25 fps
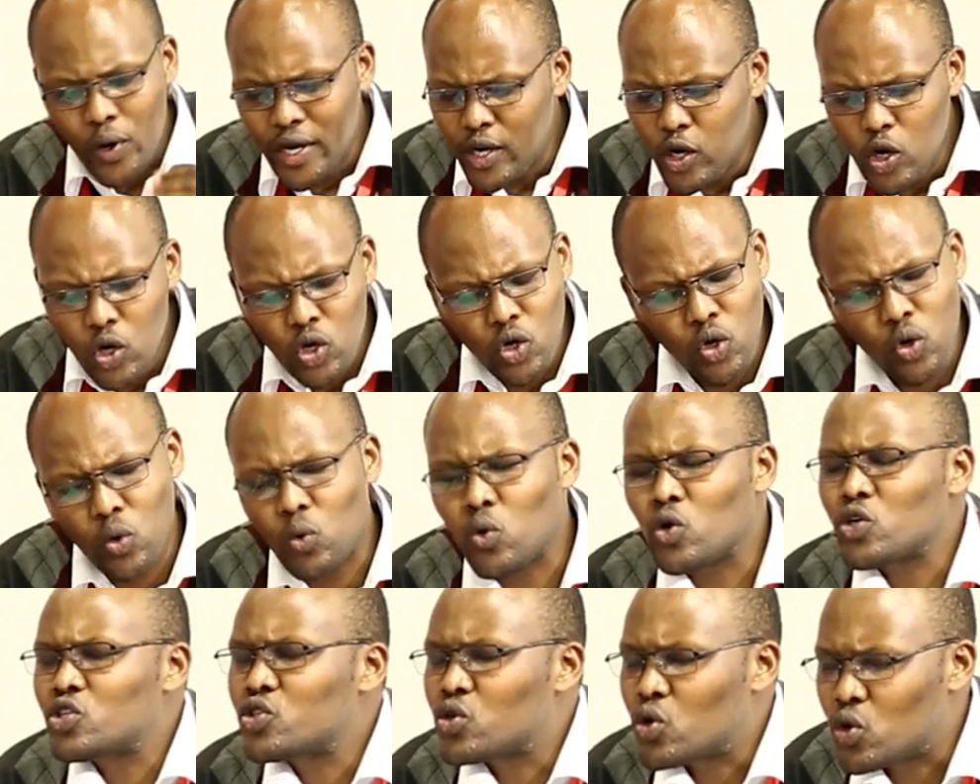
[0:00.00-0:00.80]
We don't know
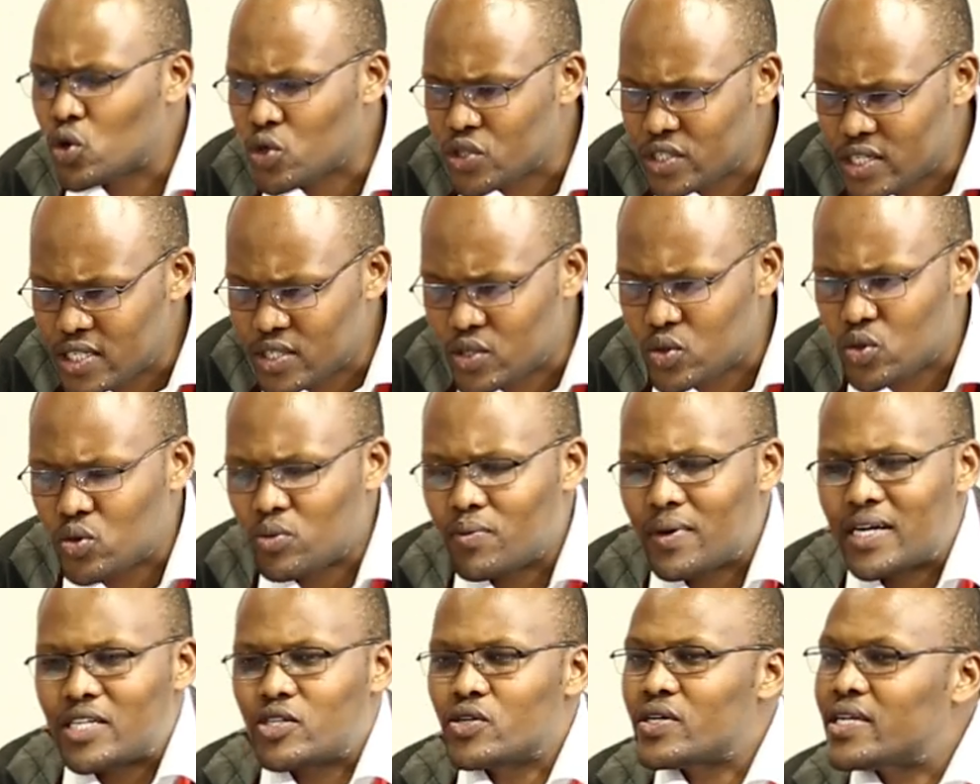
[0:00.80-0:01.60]
what causes
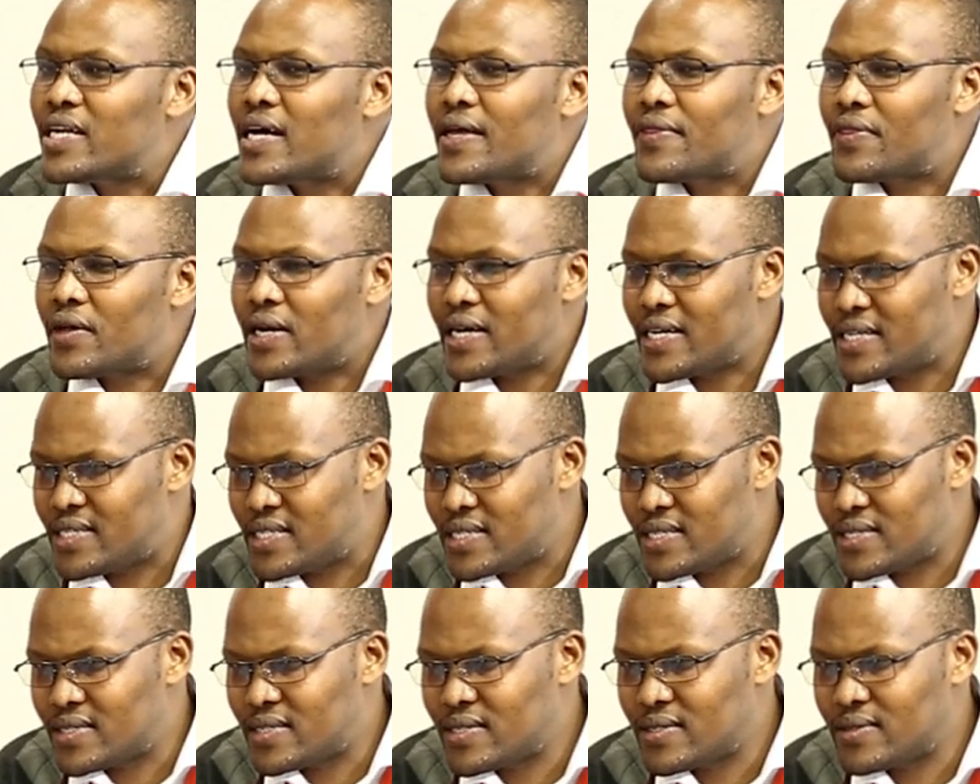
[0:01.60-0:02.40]
rheumatoid
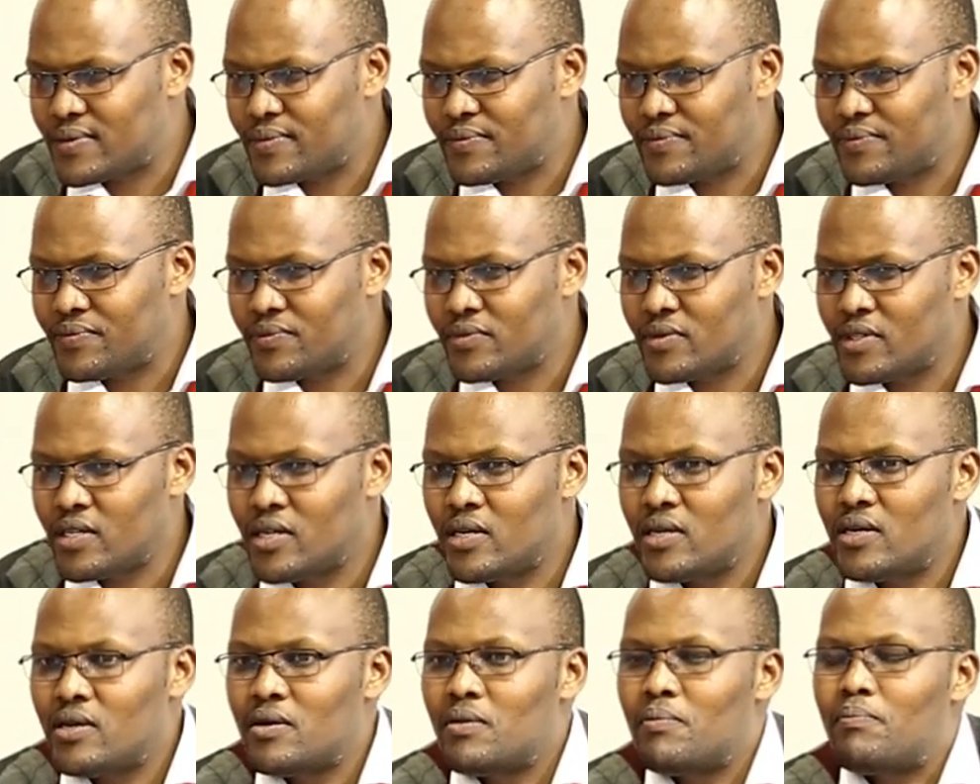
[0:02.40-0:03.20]
arthritis,
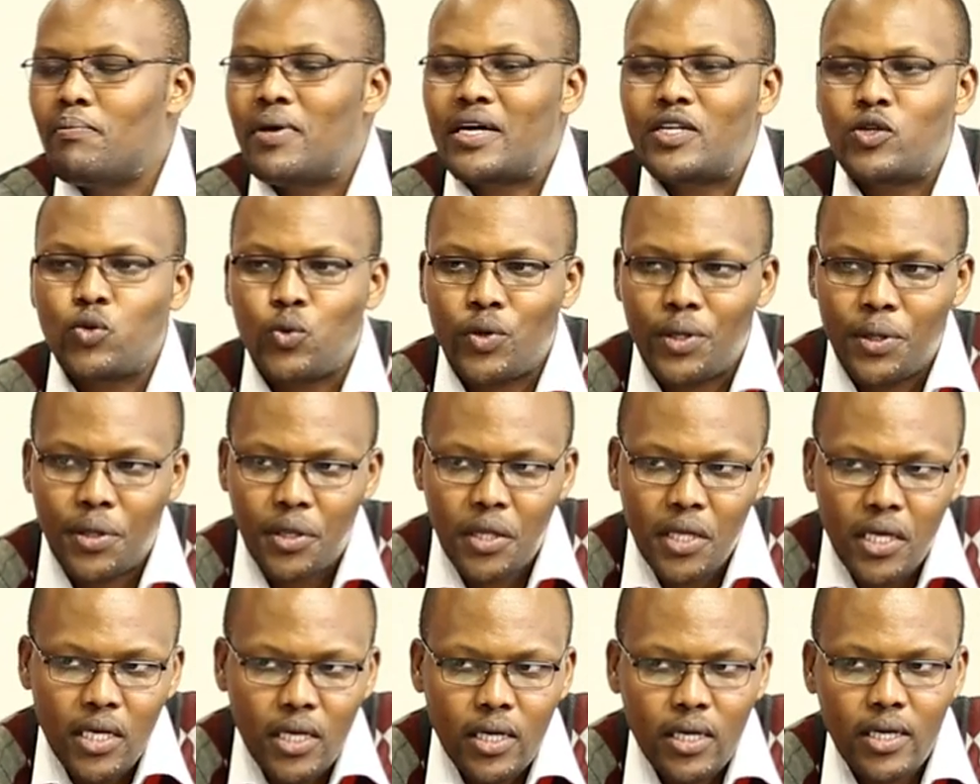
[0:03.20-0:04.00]
but we
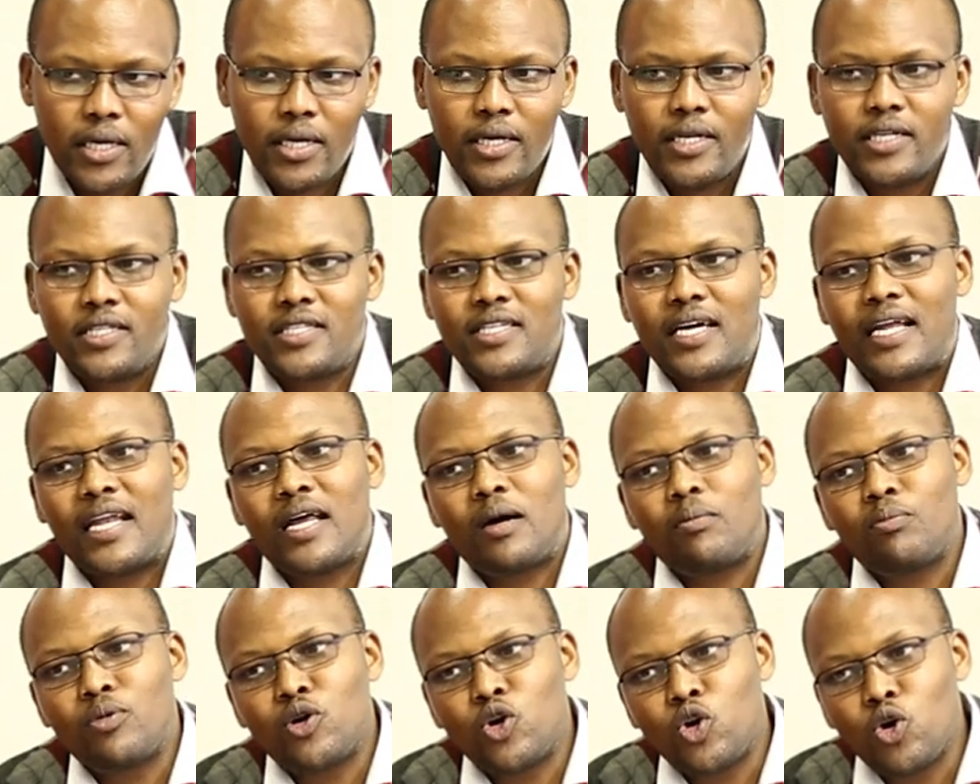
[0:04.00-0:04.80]
think it's
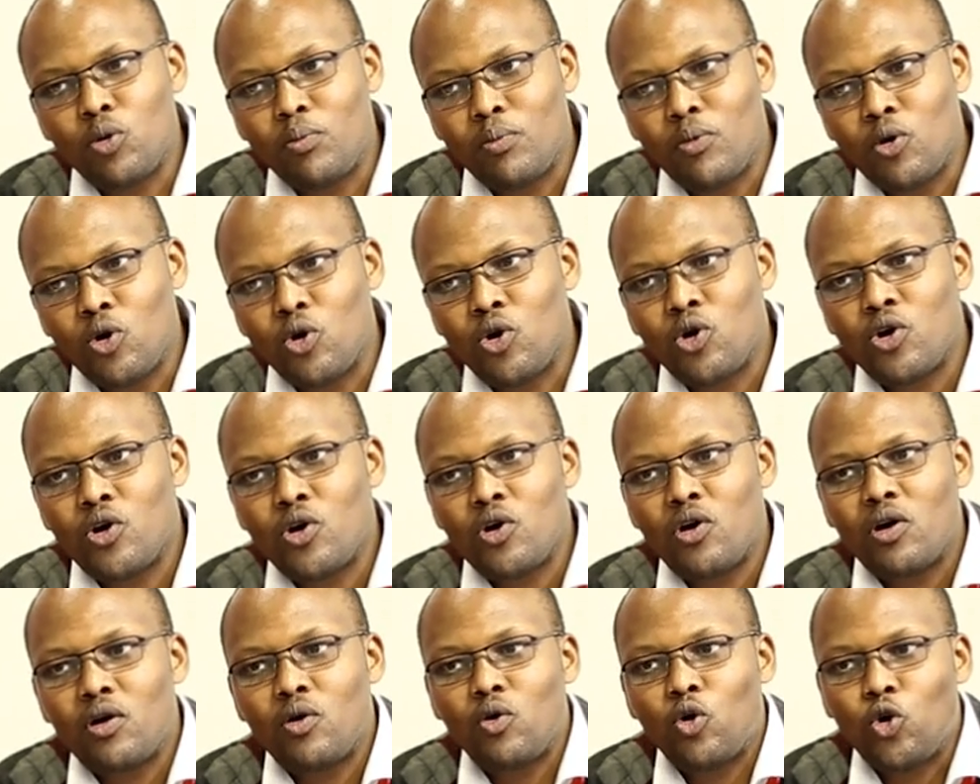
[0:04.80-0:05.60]
an abnormal
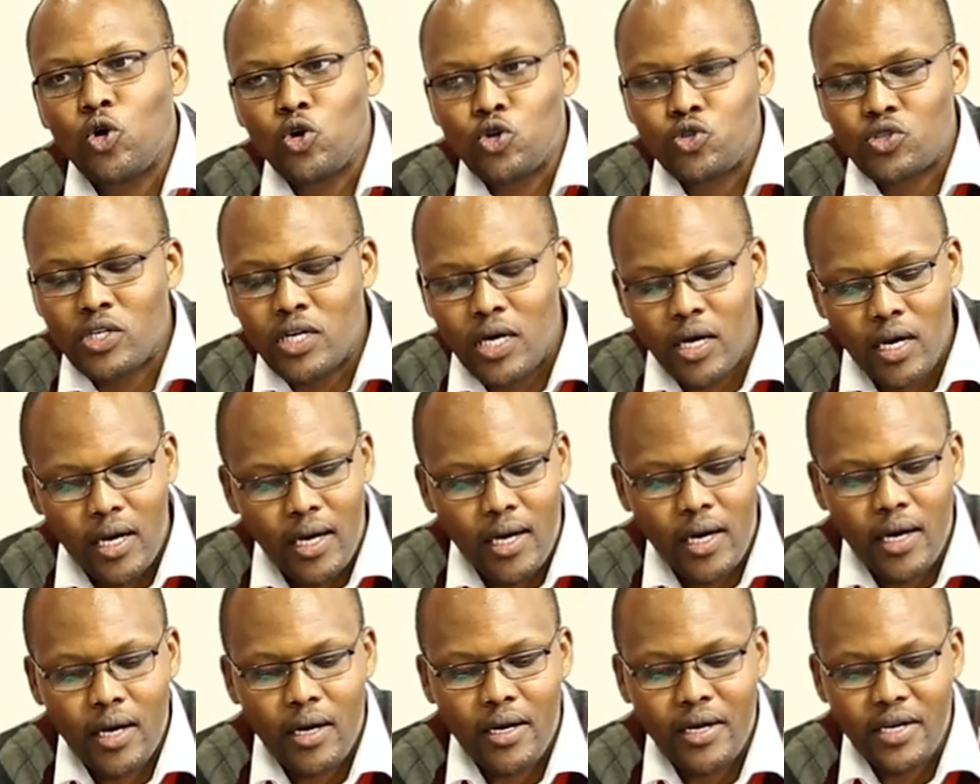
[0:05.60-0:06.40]

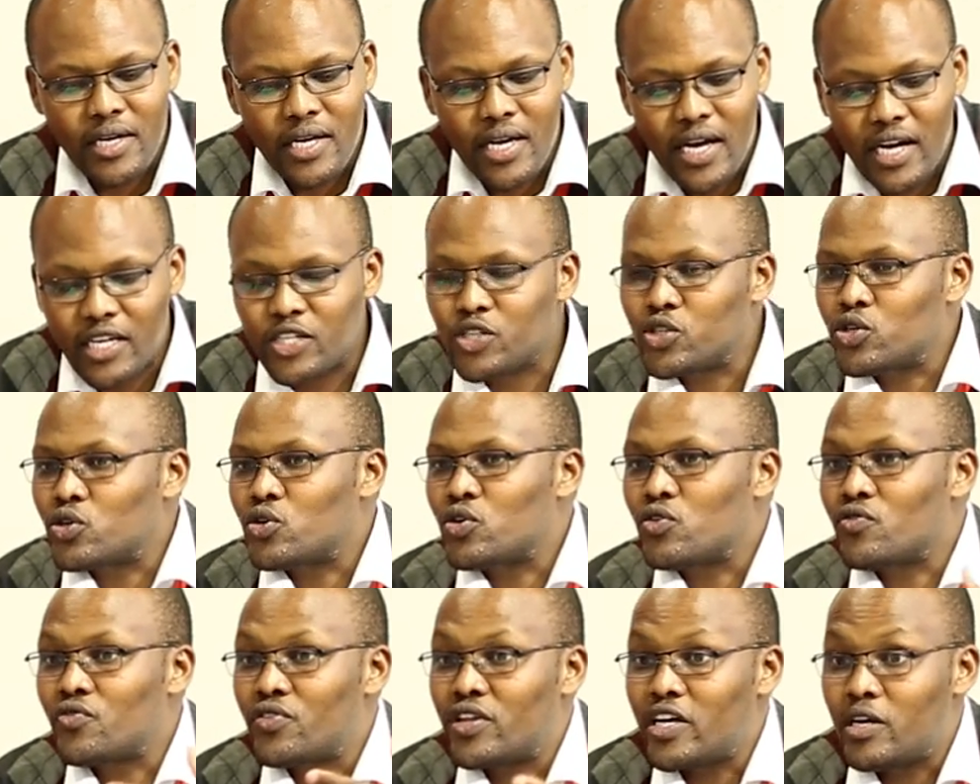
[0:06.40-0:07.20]

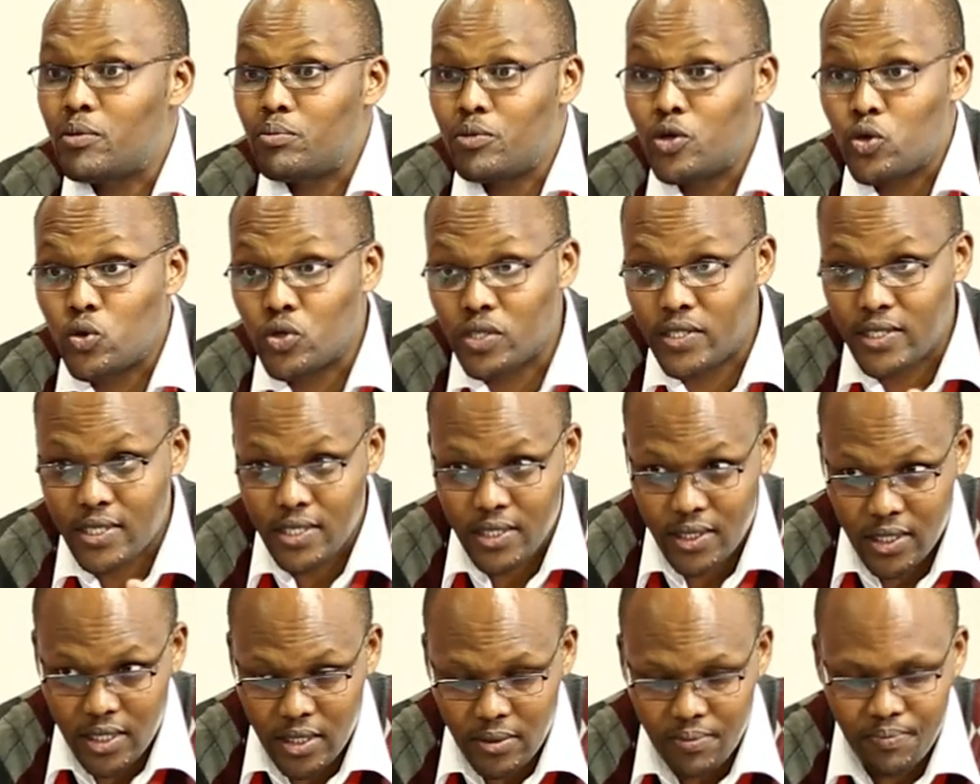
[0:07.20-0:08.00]
reaction of the immune
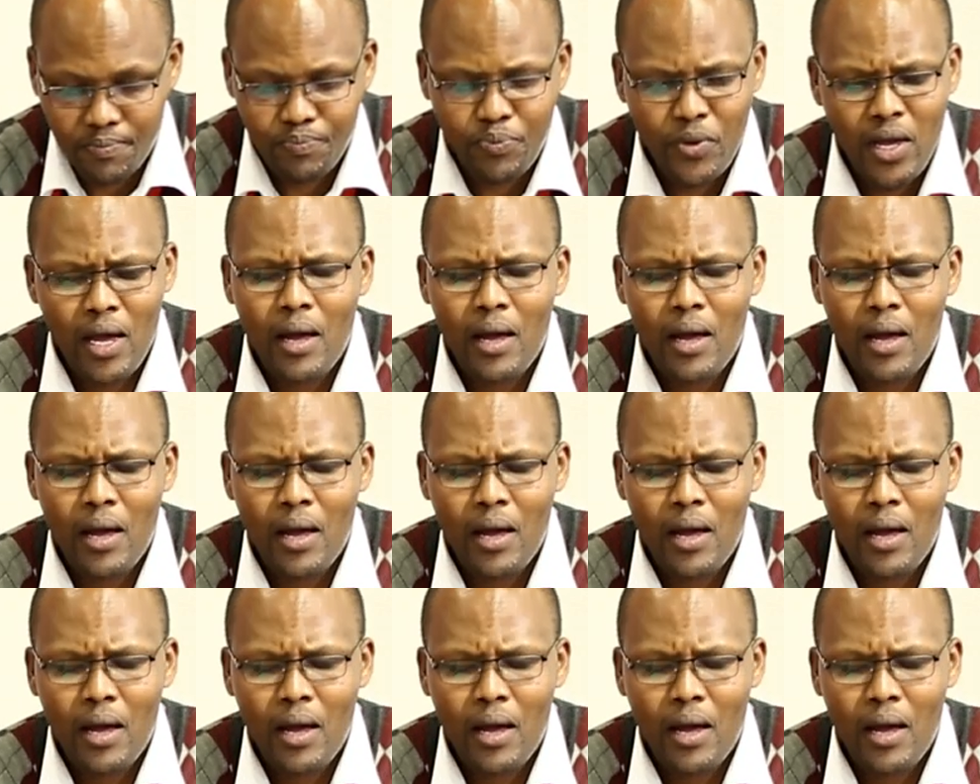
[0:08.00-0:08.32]
system.